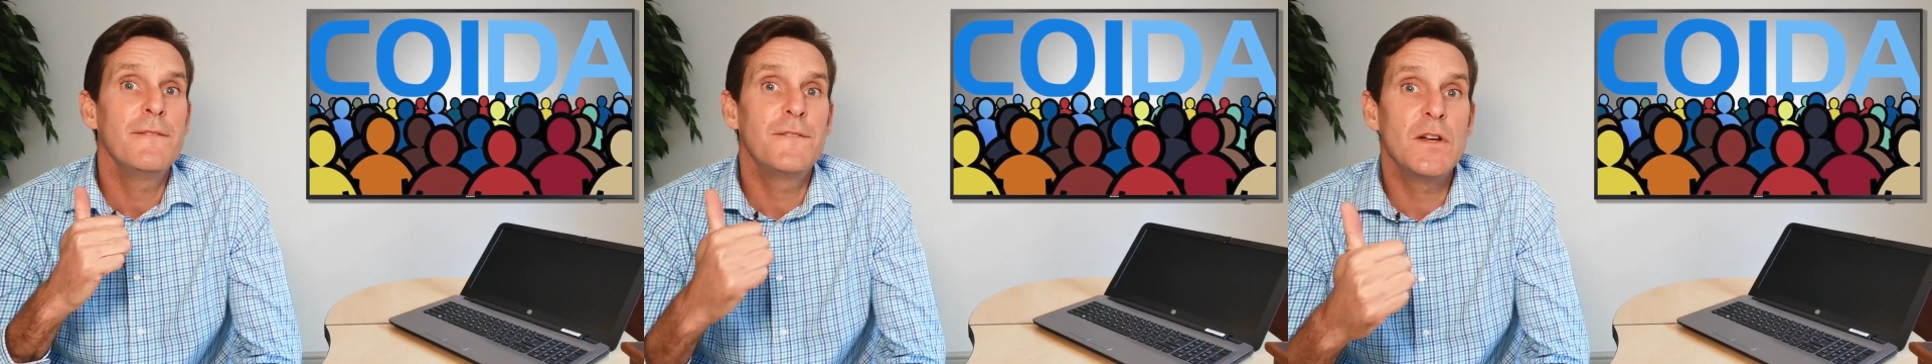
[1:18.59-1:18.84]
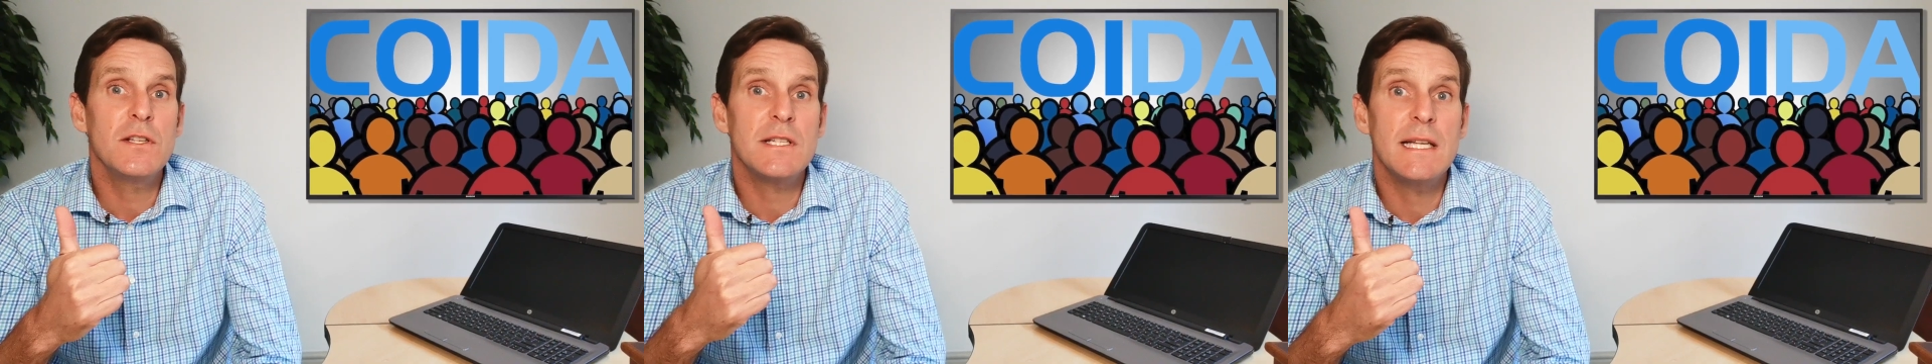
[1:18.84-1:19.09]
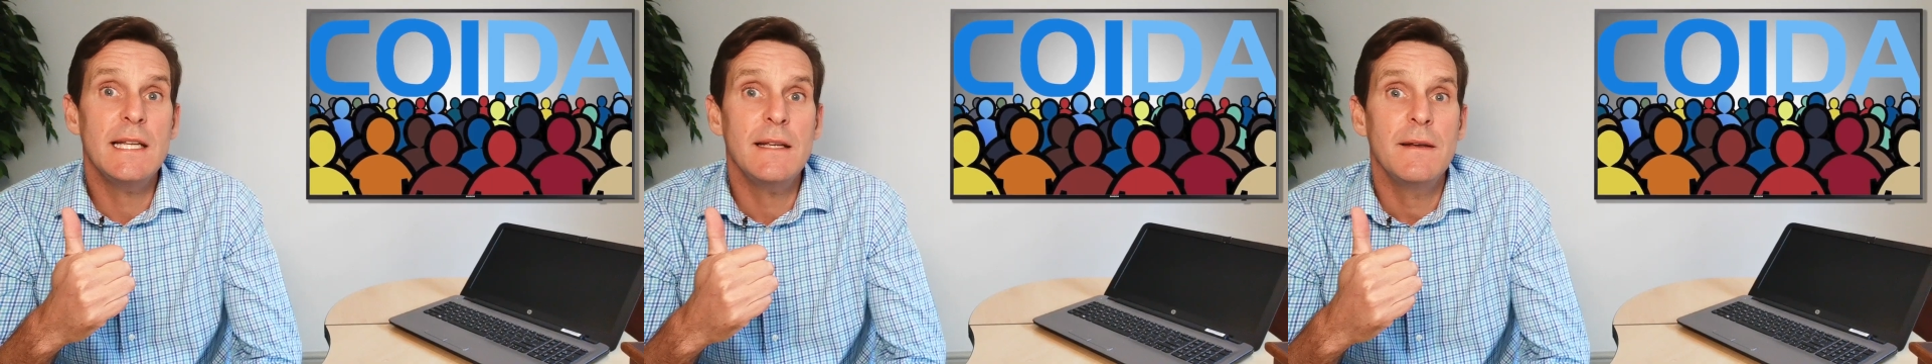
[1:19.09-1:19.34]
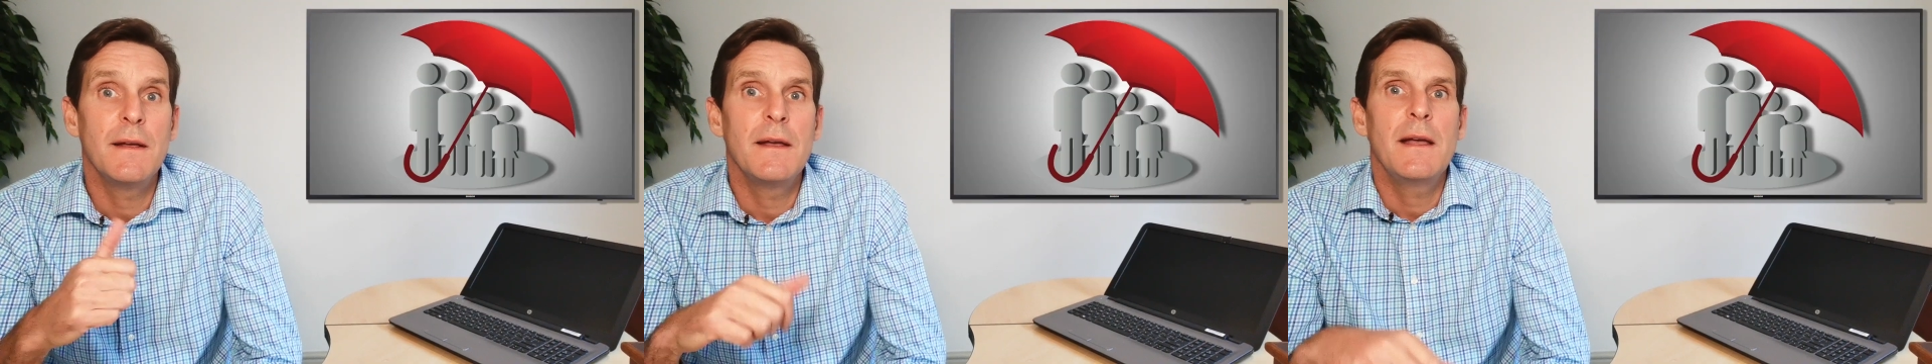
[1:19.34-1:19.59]
Firstly,
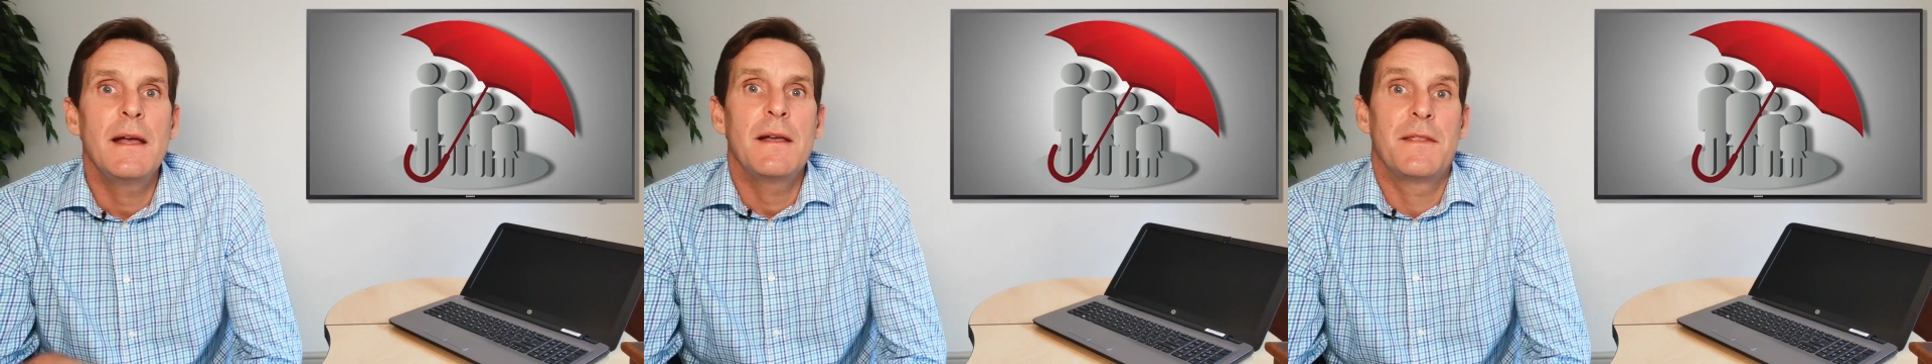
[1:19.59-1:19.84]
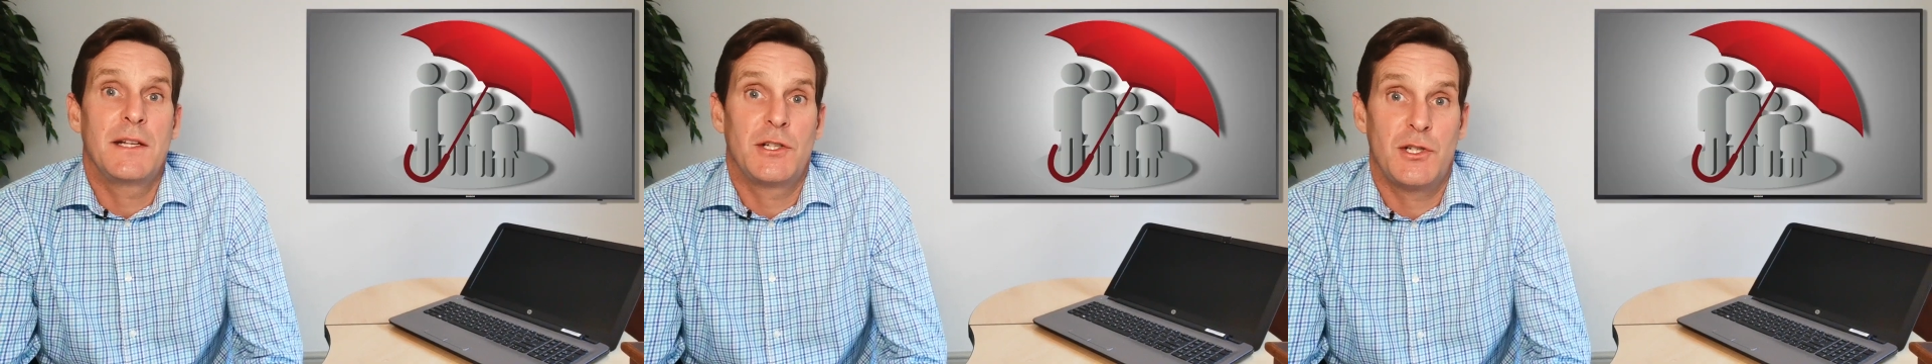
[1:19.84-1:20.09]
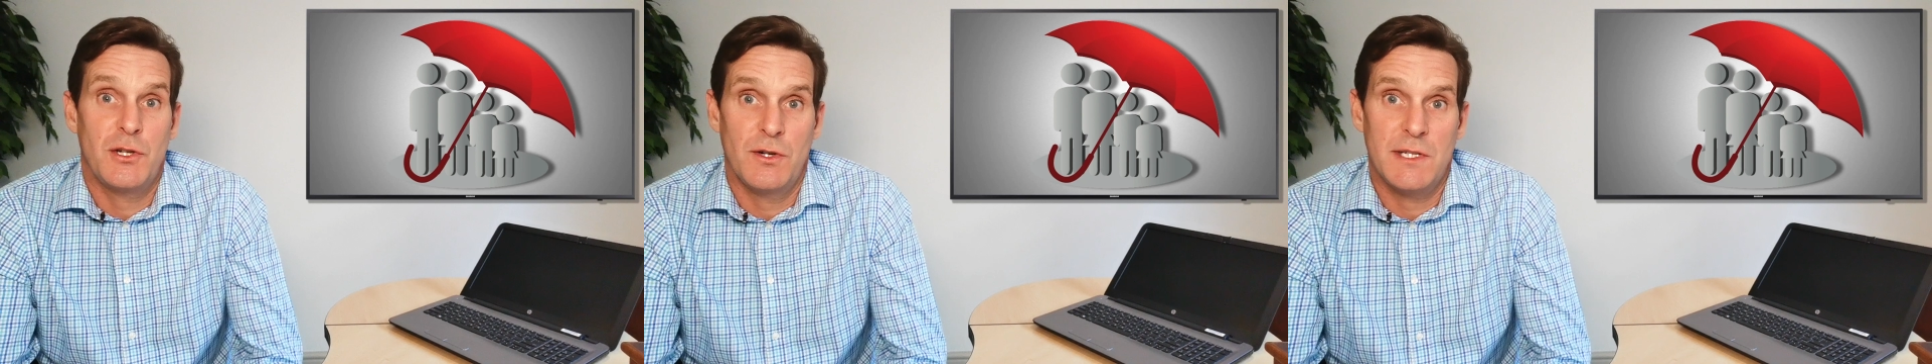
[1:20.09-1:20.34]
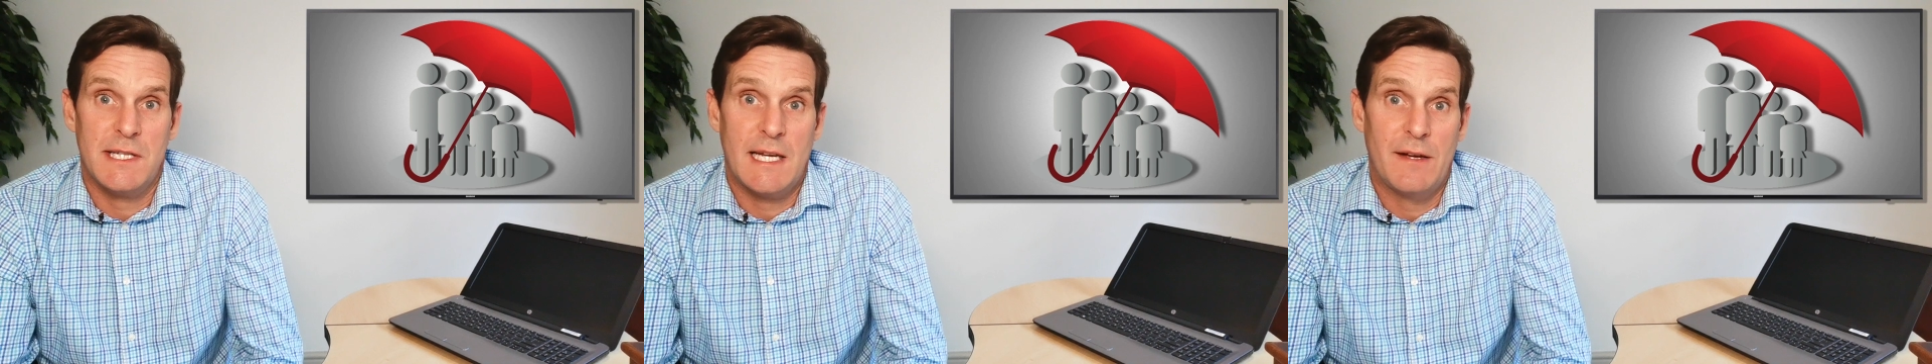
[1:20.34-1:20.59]
the
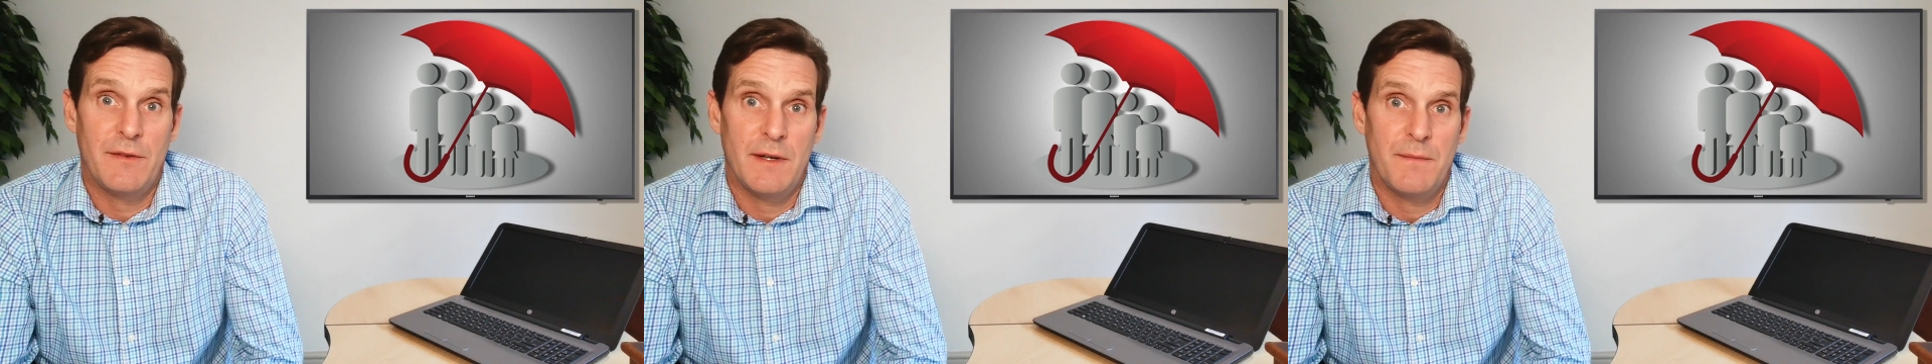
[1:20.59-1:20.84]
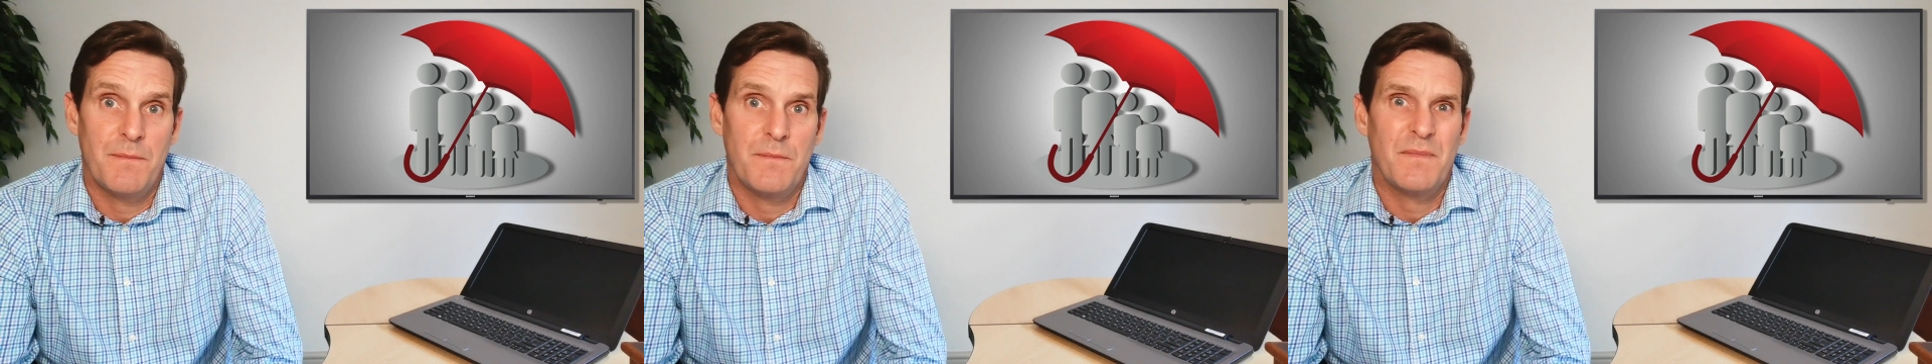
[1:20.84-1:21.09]
insurance cover,